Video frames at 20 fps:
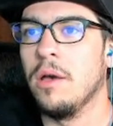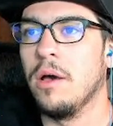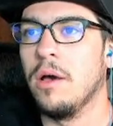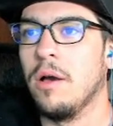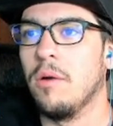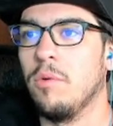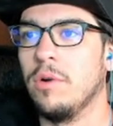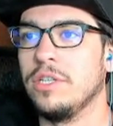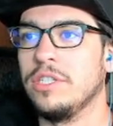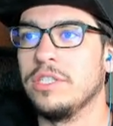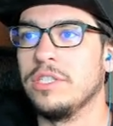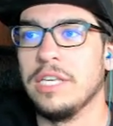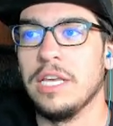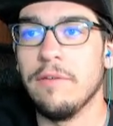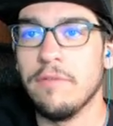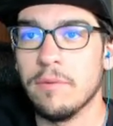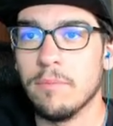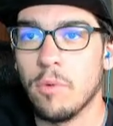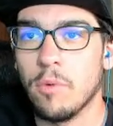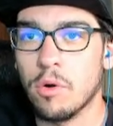Which is
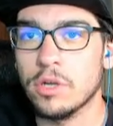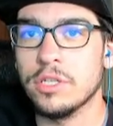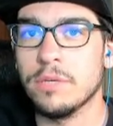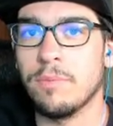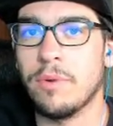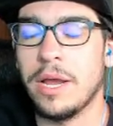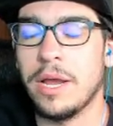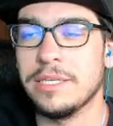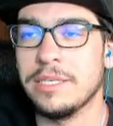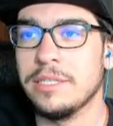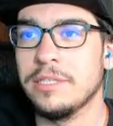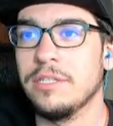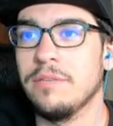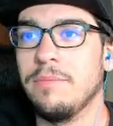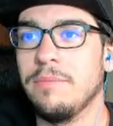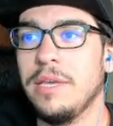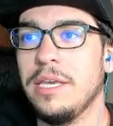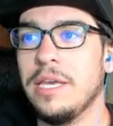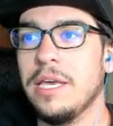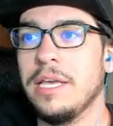even more surprising to
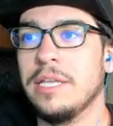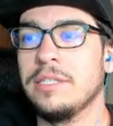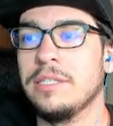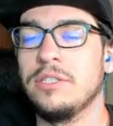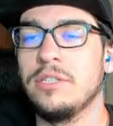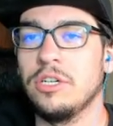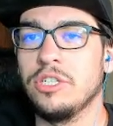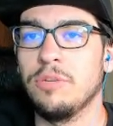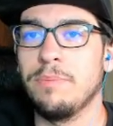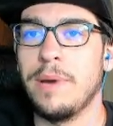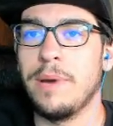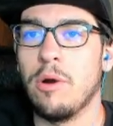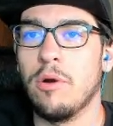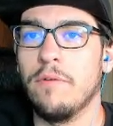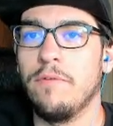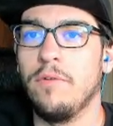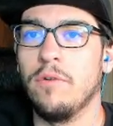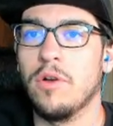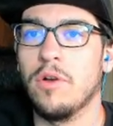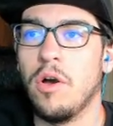me. It's such a
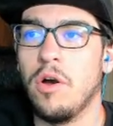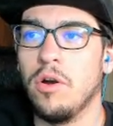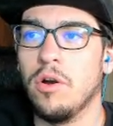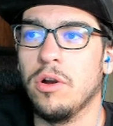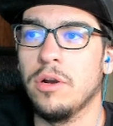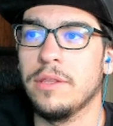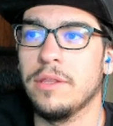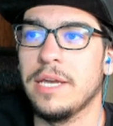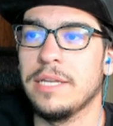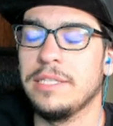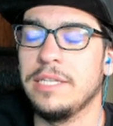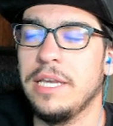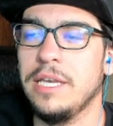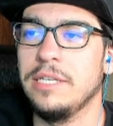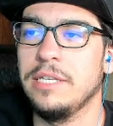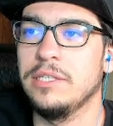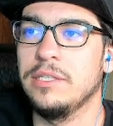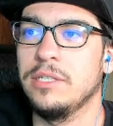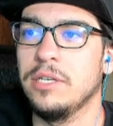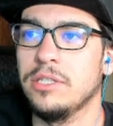powerful card that
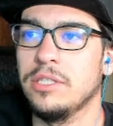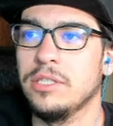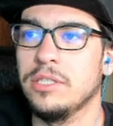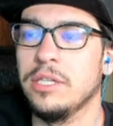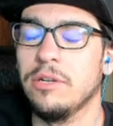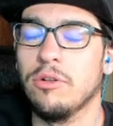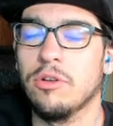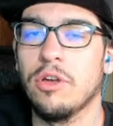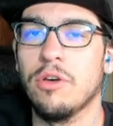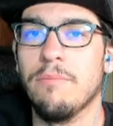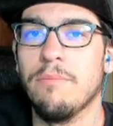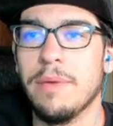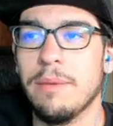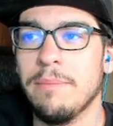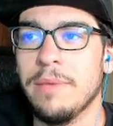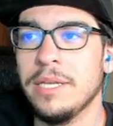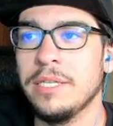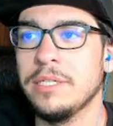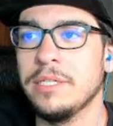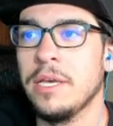takes such little
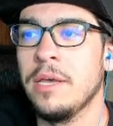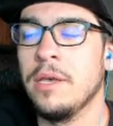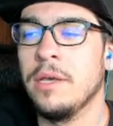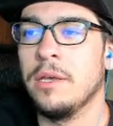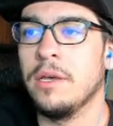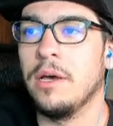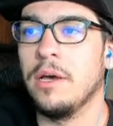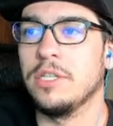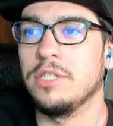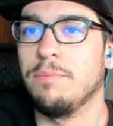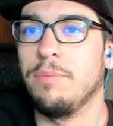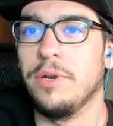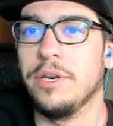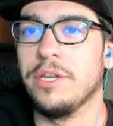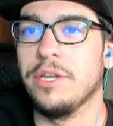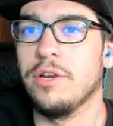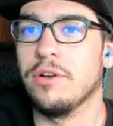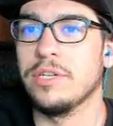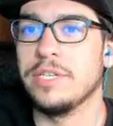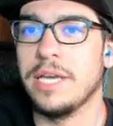commitment to put
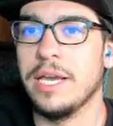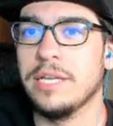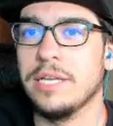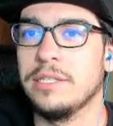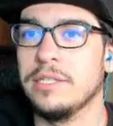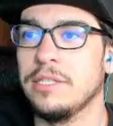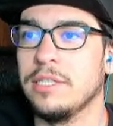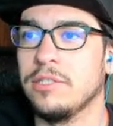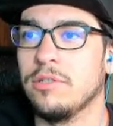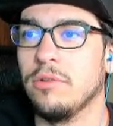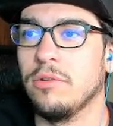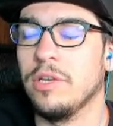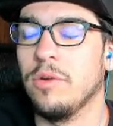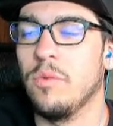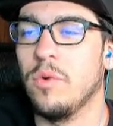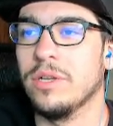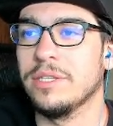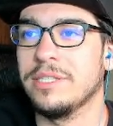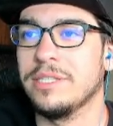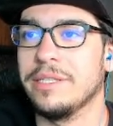into your deck, since it's only
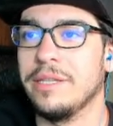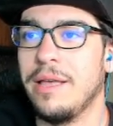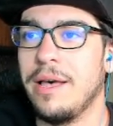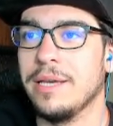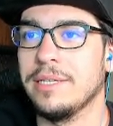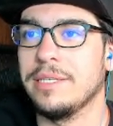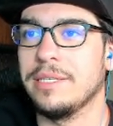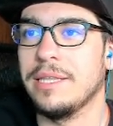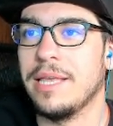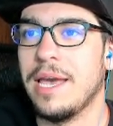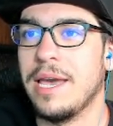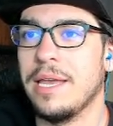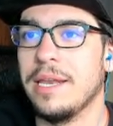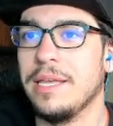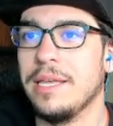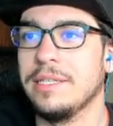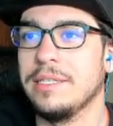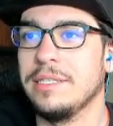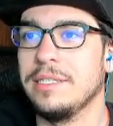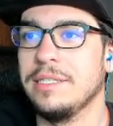1 slot, that
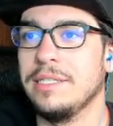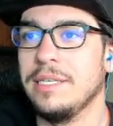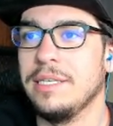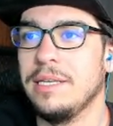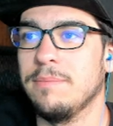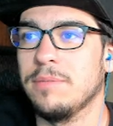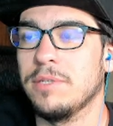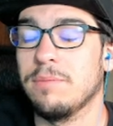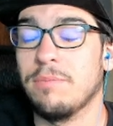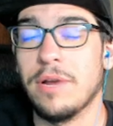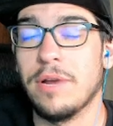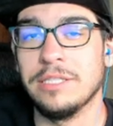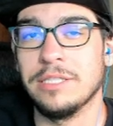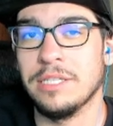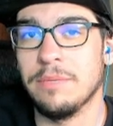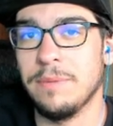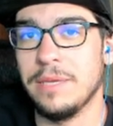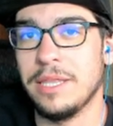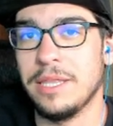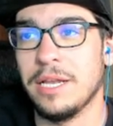it seems surprising
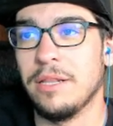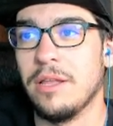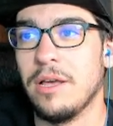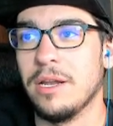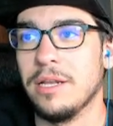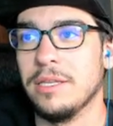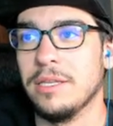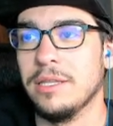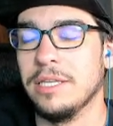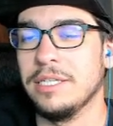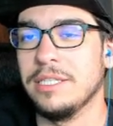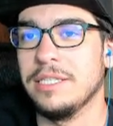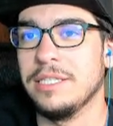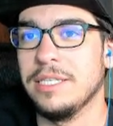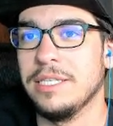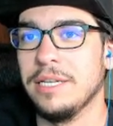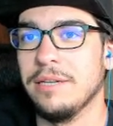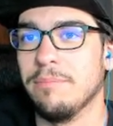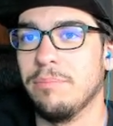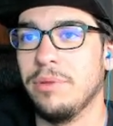to me that a lot of lists
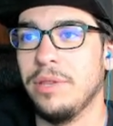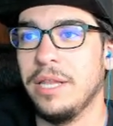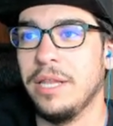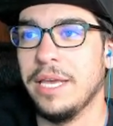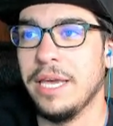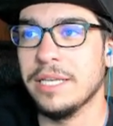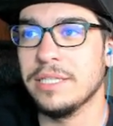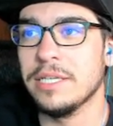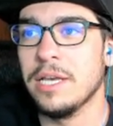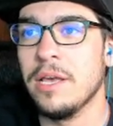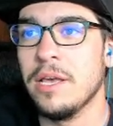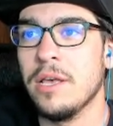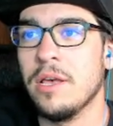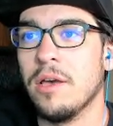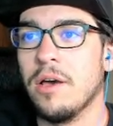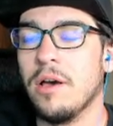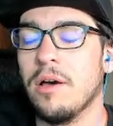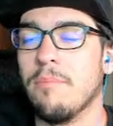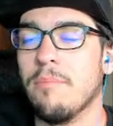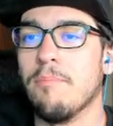didn't play it.
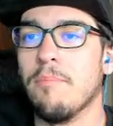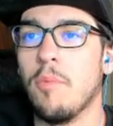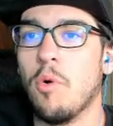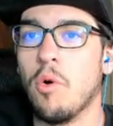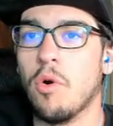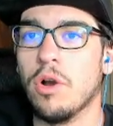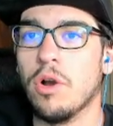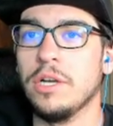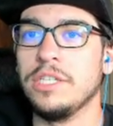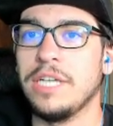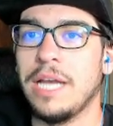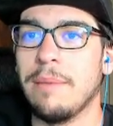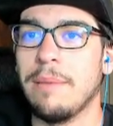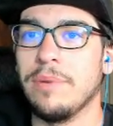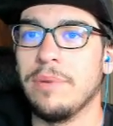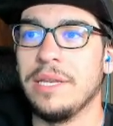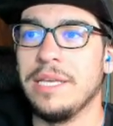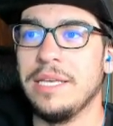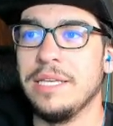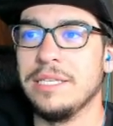More
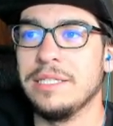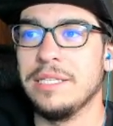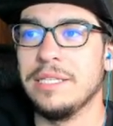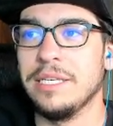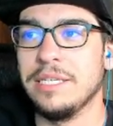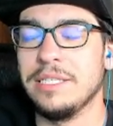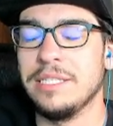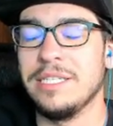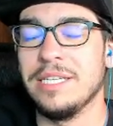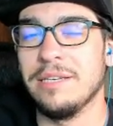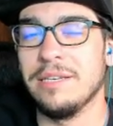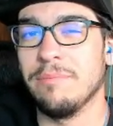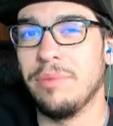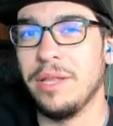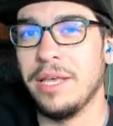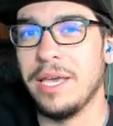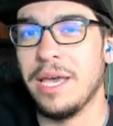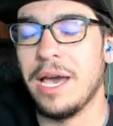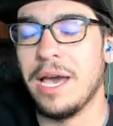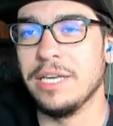Japanese lists didn't
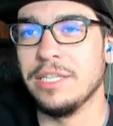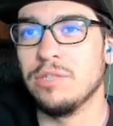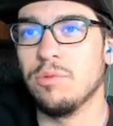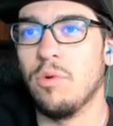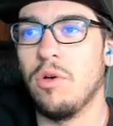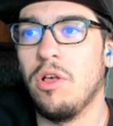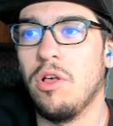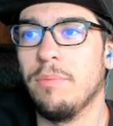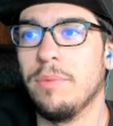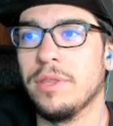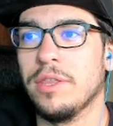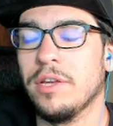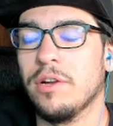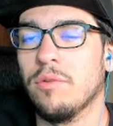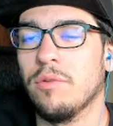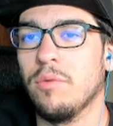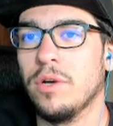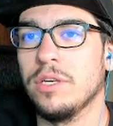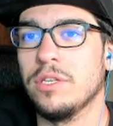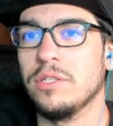play Ice Wall, but there
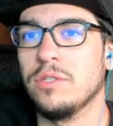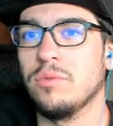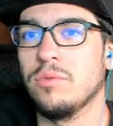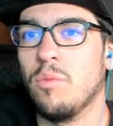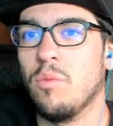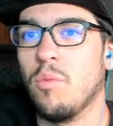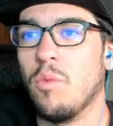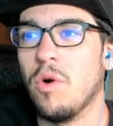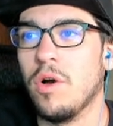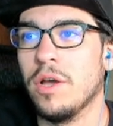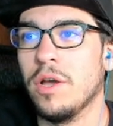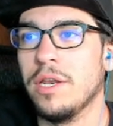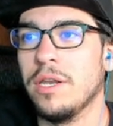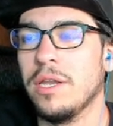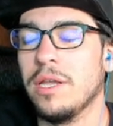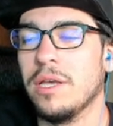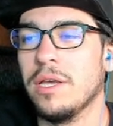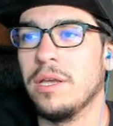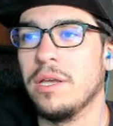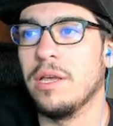was
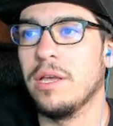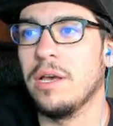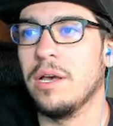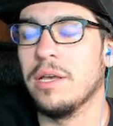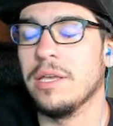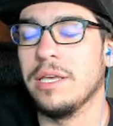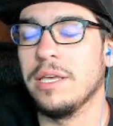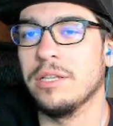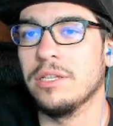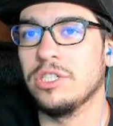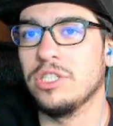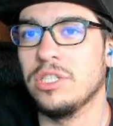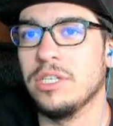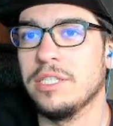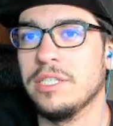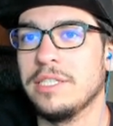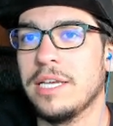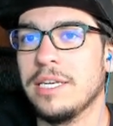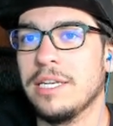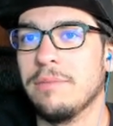one English
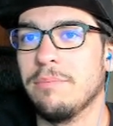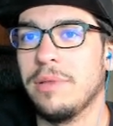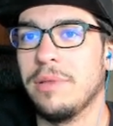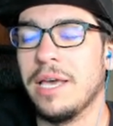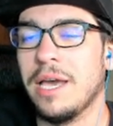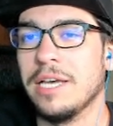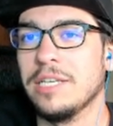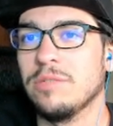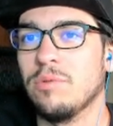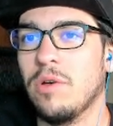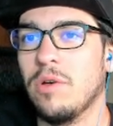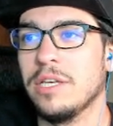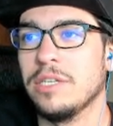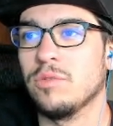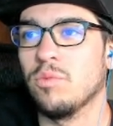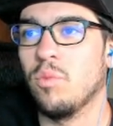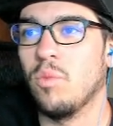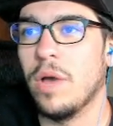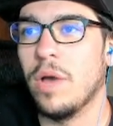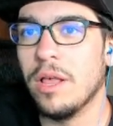list that didn't play Ice Wall as
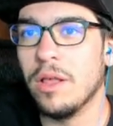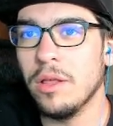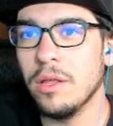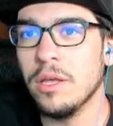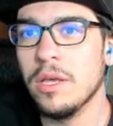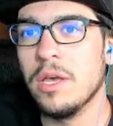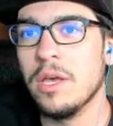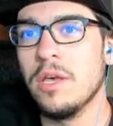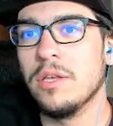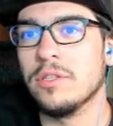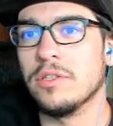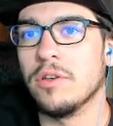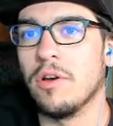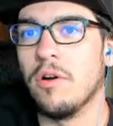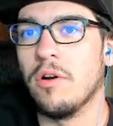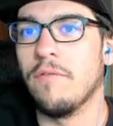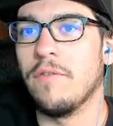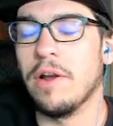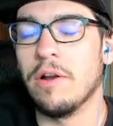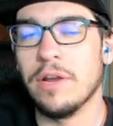well.
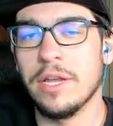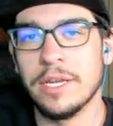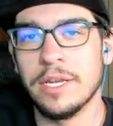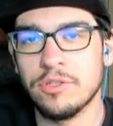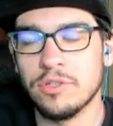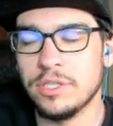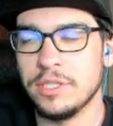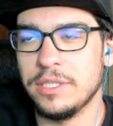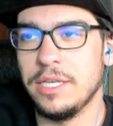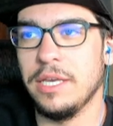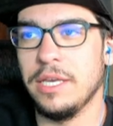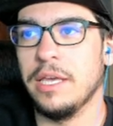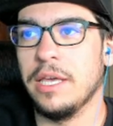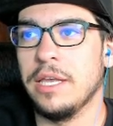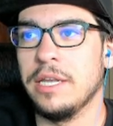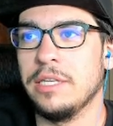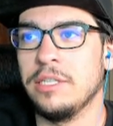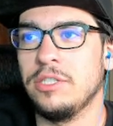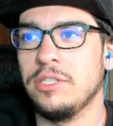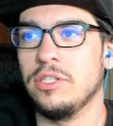So very interesting. It
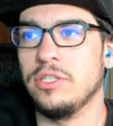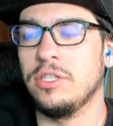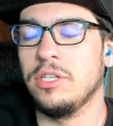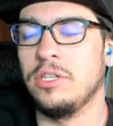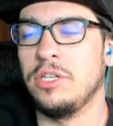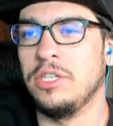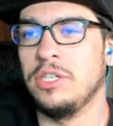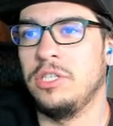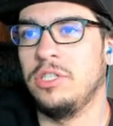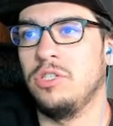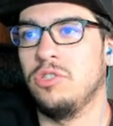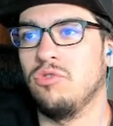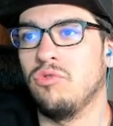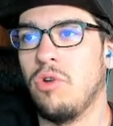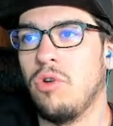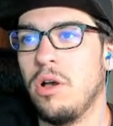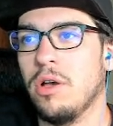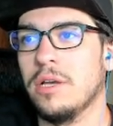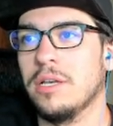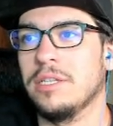is just such a
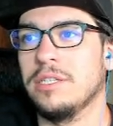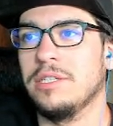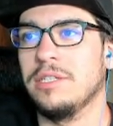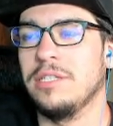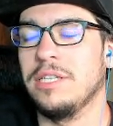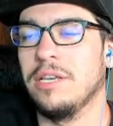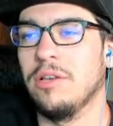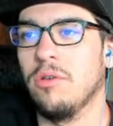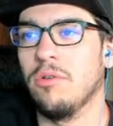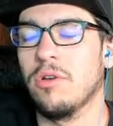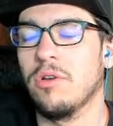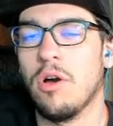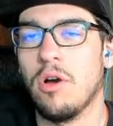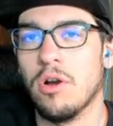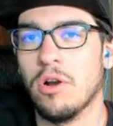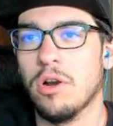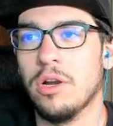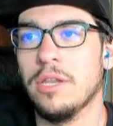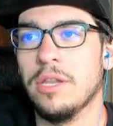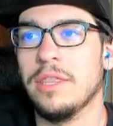strong single
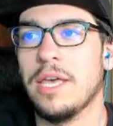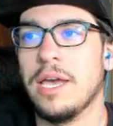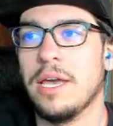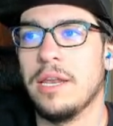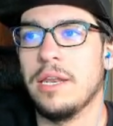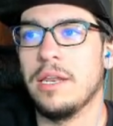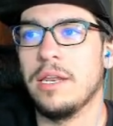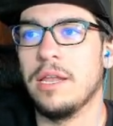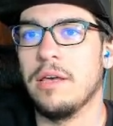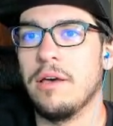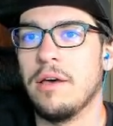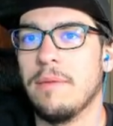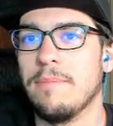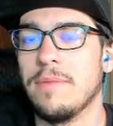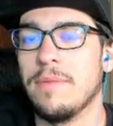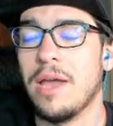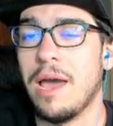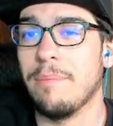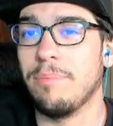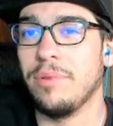card that
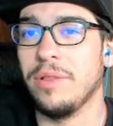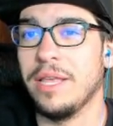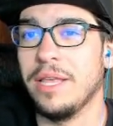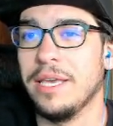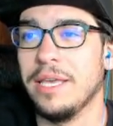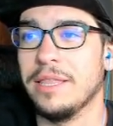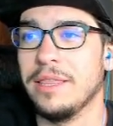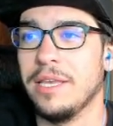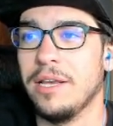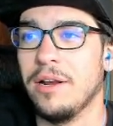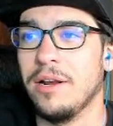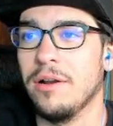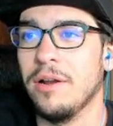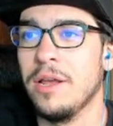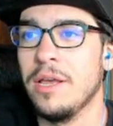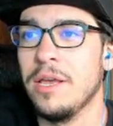not playing it there